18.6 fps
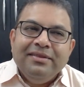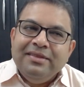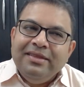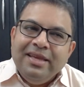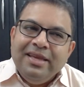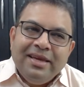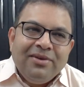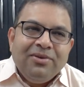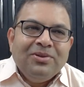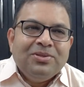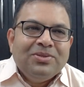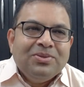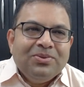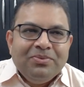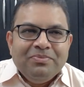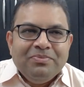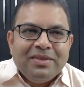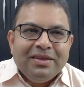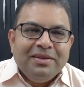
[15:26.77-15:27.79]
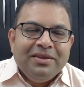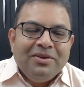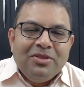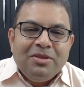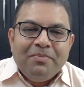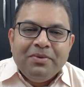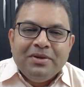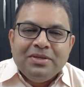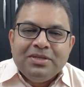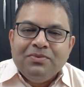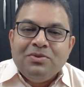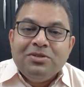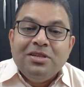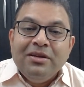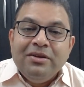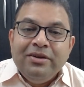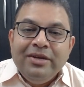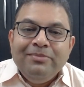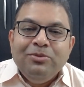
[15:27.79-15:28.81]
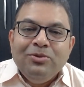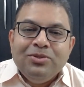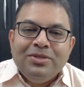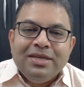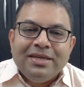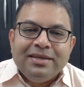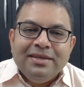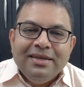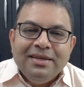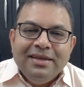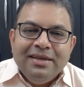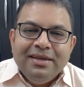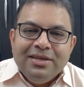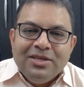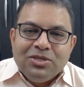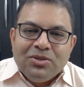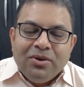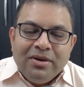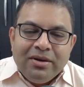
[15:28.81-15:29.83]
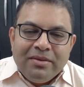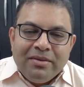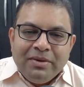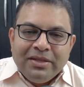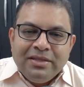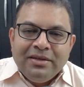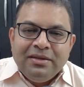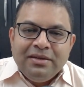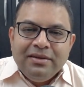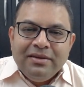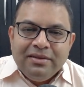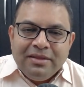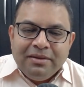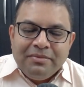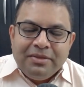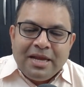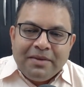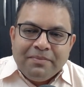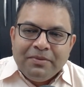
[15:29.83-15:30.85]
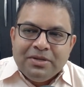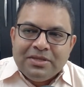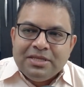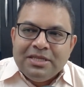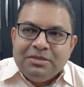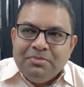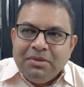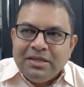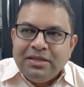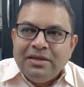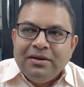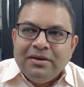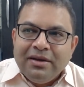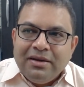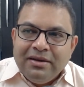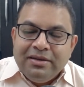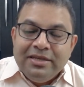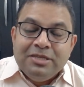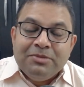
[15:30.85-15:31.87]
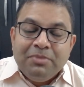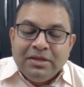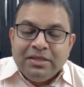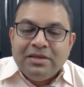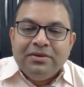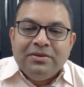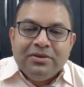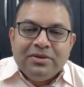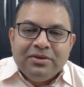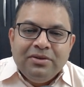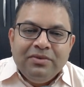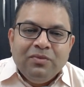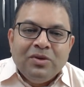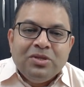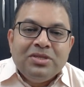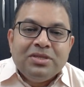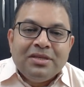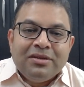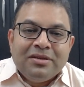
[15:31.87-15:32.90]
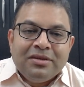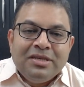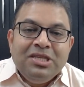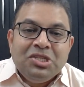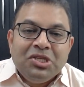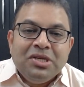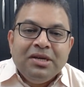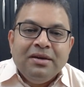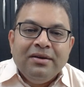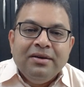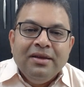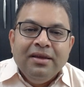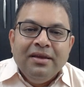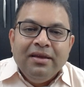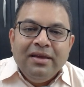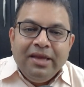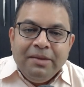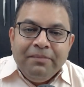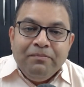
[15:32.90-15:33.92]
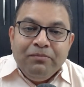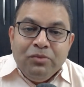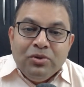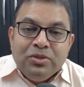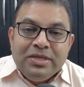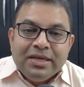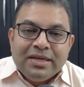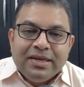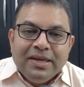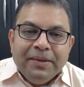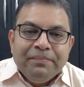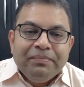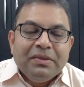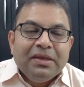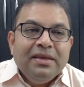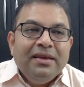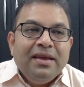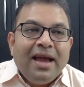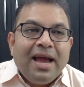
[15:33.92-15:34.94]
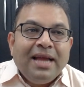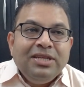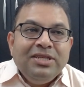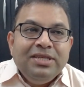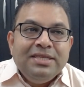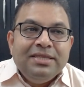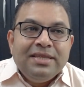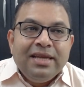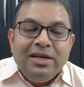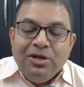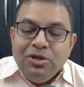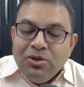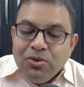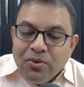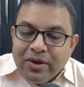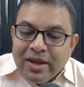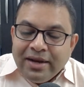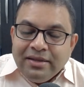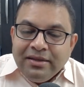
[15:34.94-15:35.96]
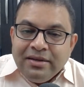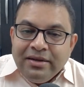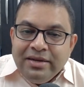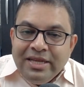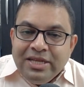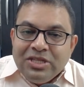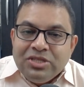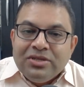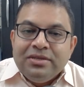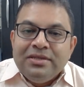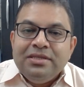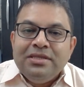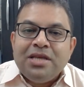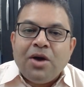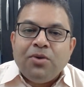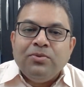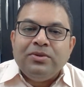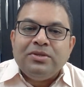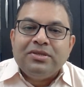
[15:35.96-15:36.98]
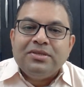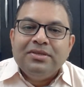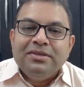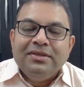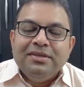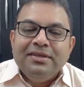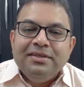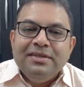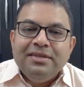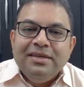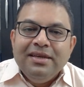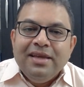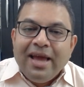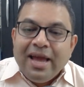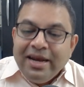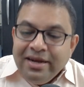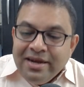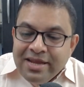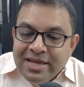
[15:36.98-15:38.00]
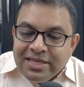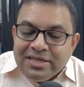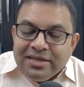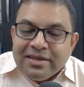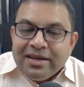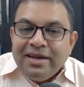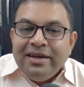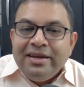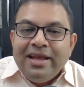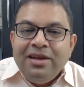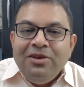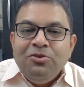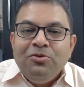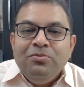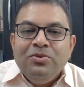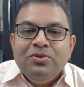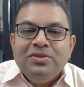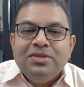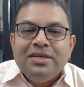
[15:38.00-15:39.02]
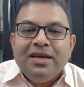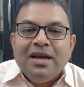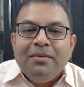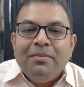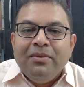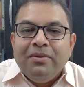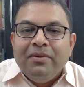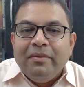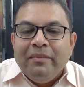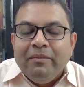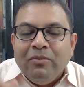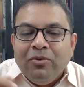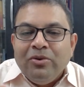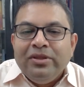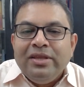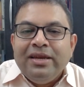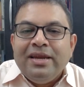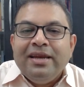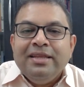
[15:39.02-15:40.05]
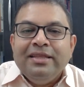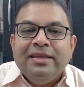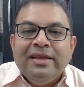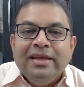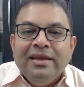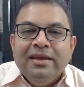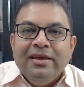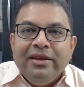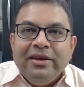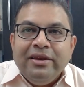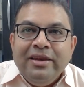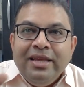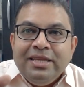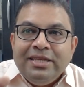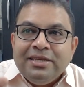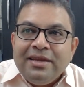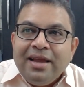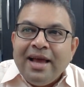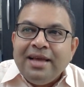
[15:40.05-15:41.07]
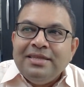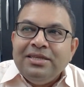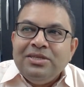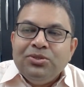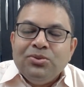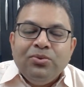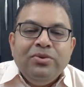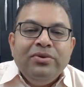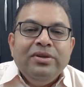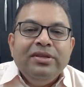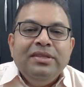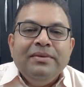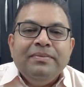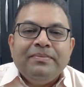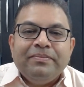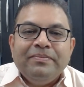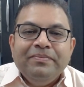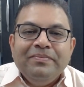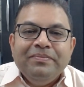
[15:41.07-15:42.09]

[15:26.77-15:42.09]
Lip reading: There also, you know, the person was learning music. So her mother, his mother was teaching him music. And she said, look at the nature's sounds. And nature can tell you music more than anything. Nature has its own rhythm.